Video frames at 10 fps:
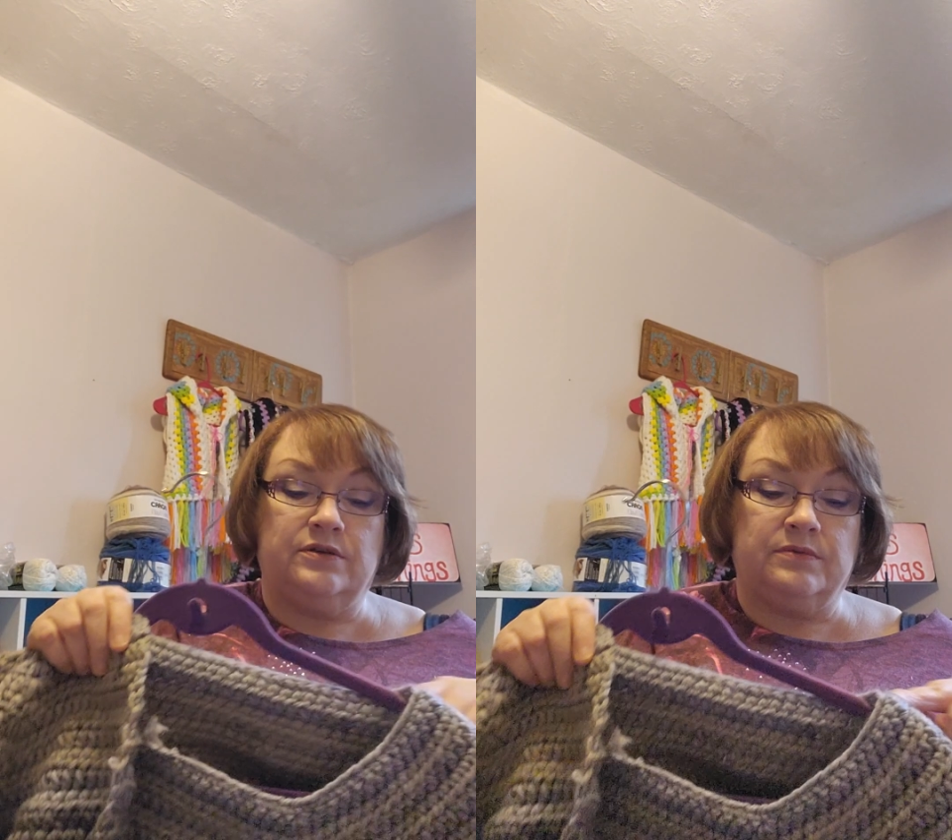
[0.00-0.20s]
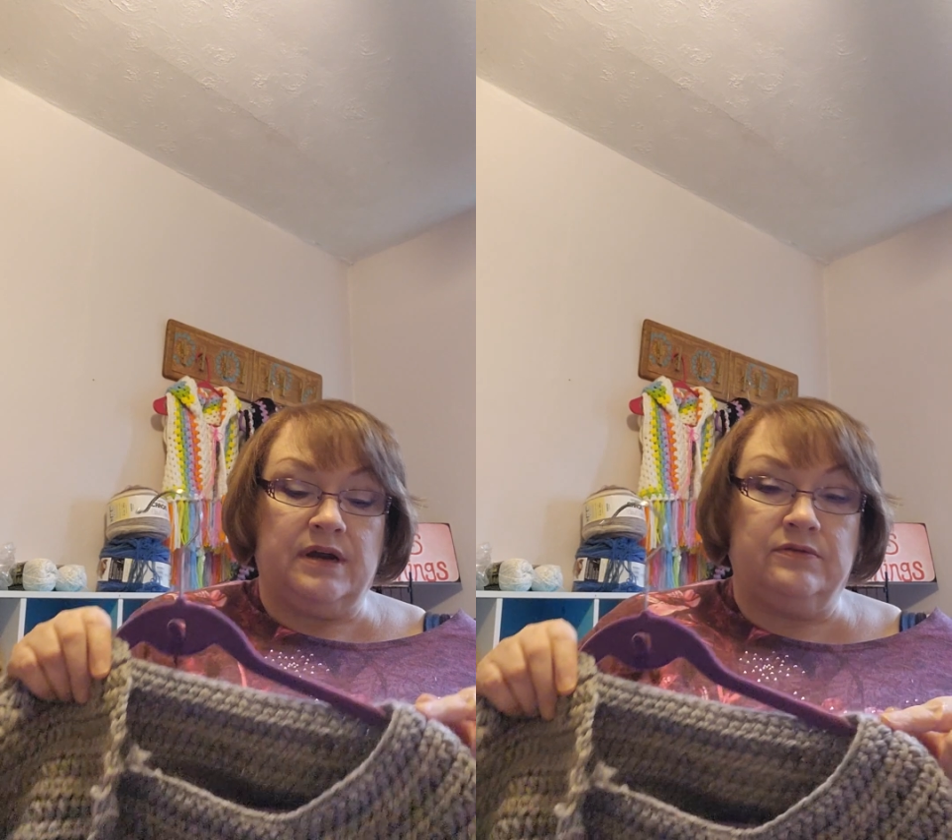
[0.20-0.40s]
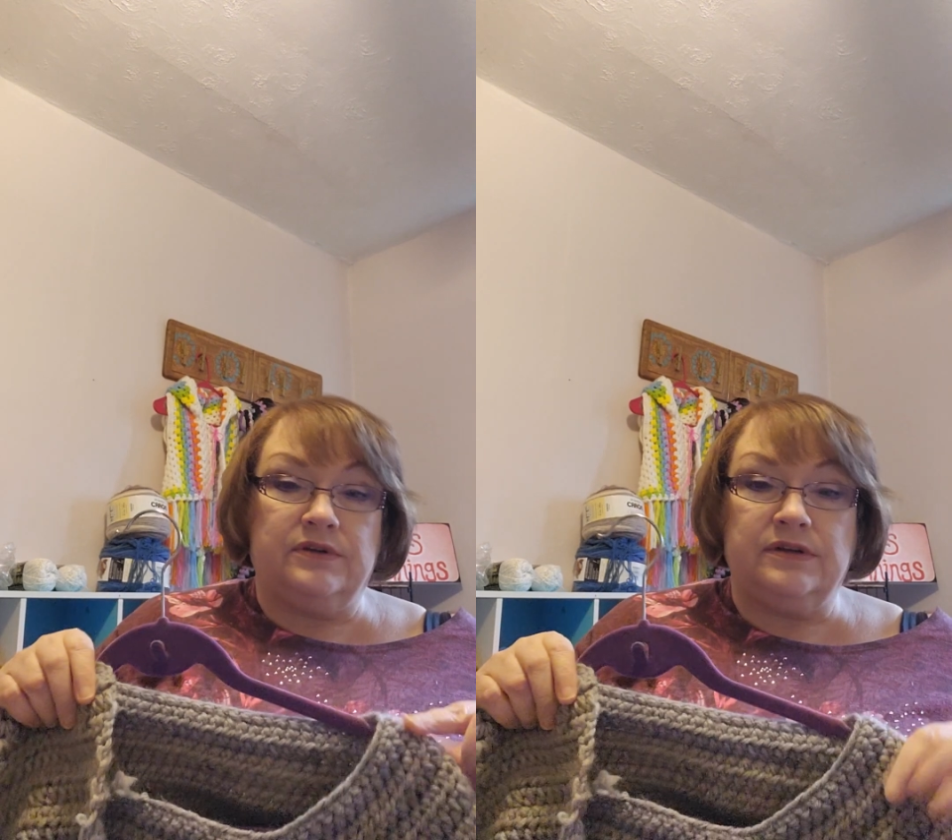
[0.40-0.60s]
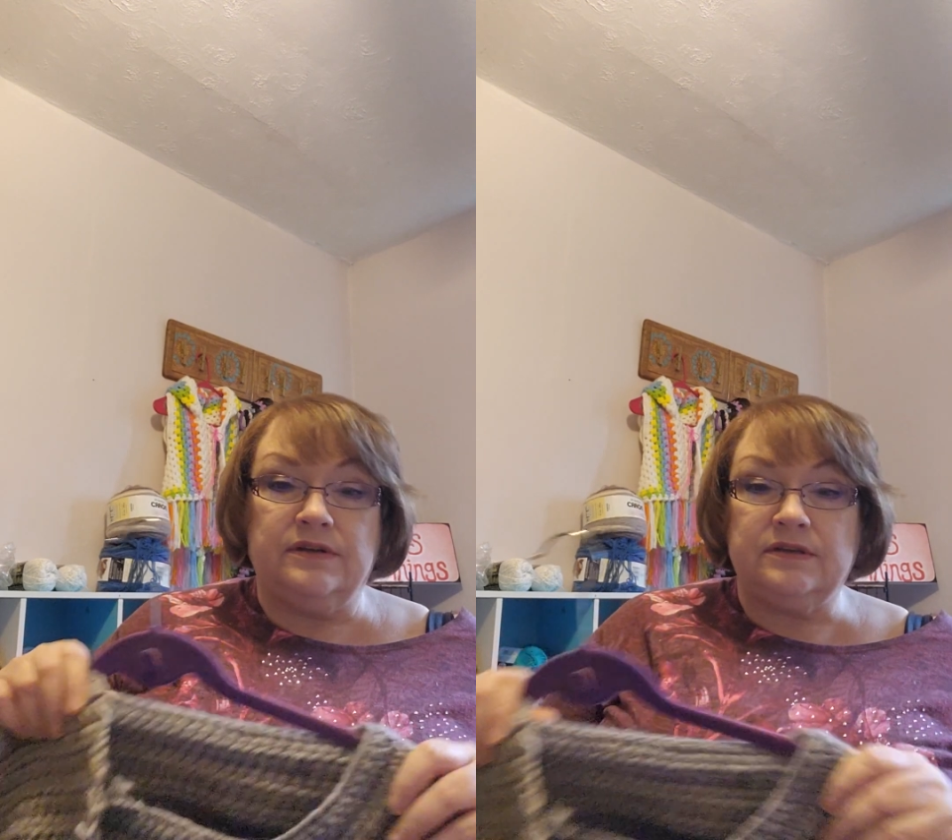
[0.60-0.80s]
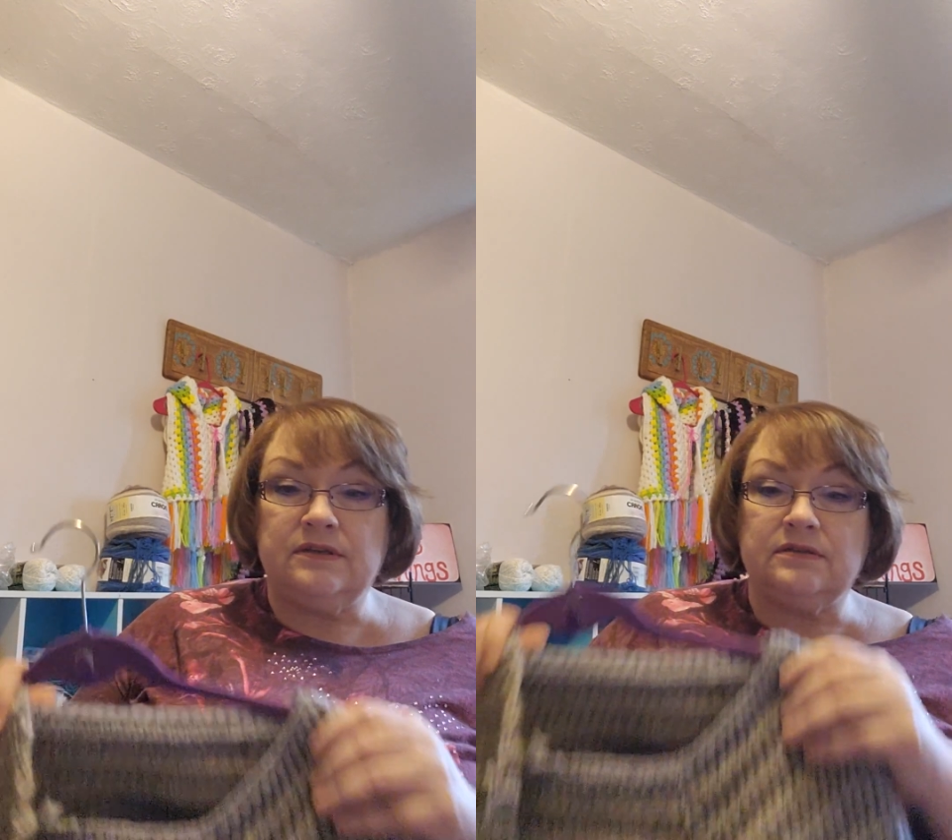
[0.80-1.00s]
around it.
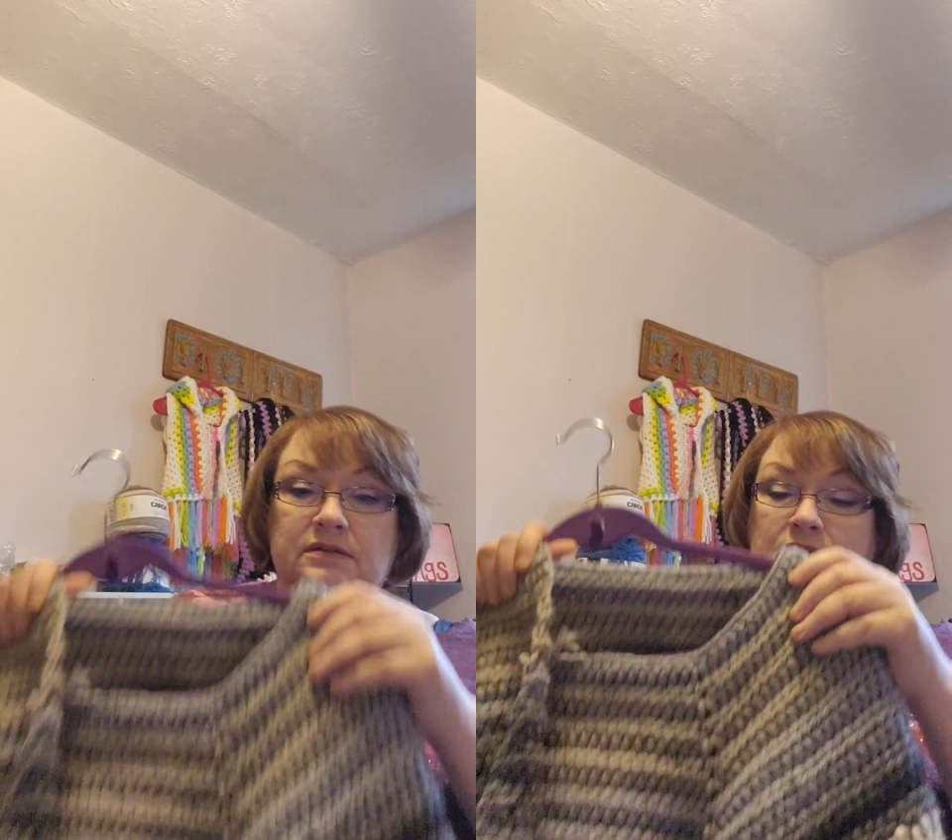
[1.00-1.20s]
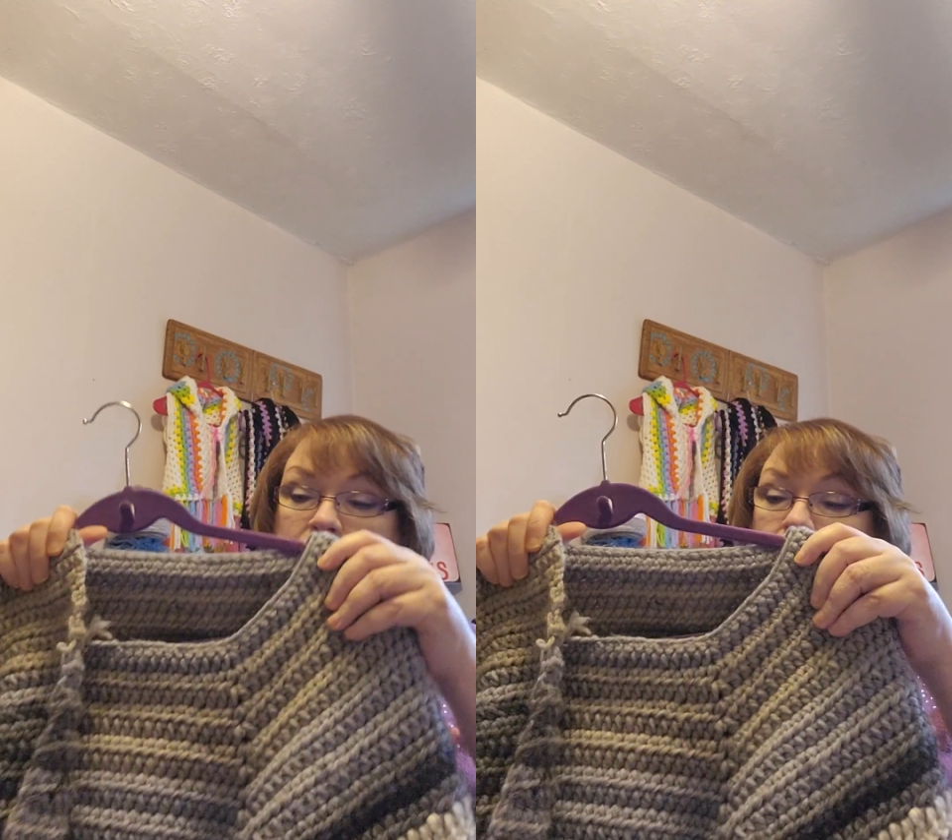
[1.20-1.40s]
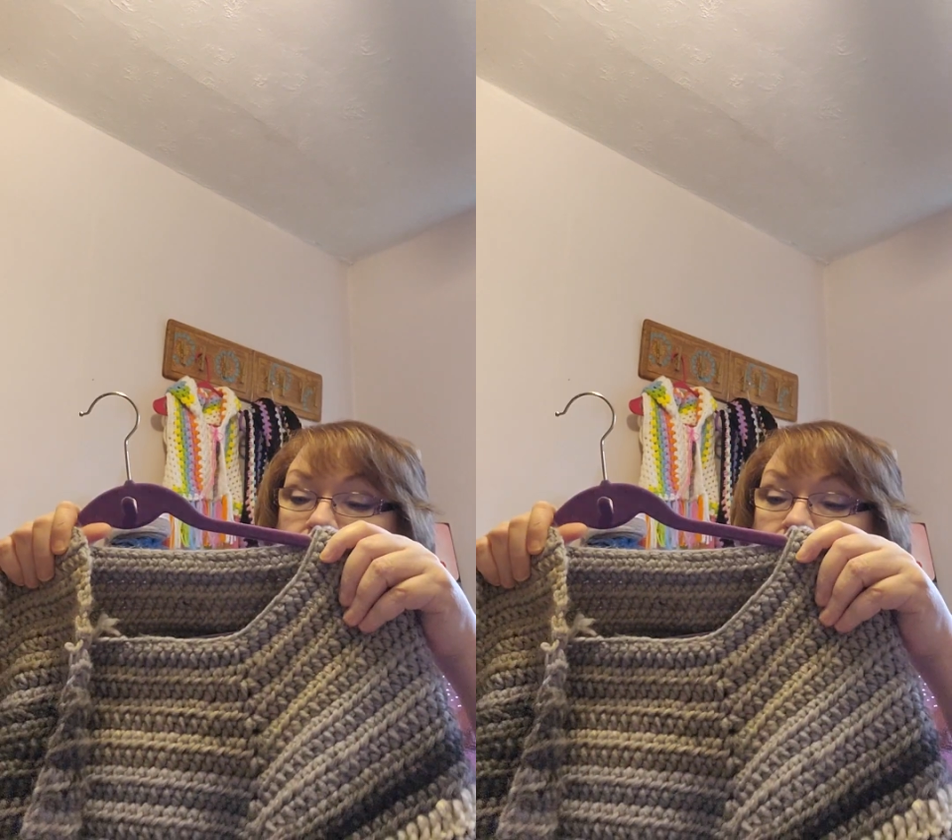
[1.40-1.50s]
This is a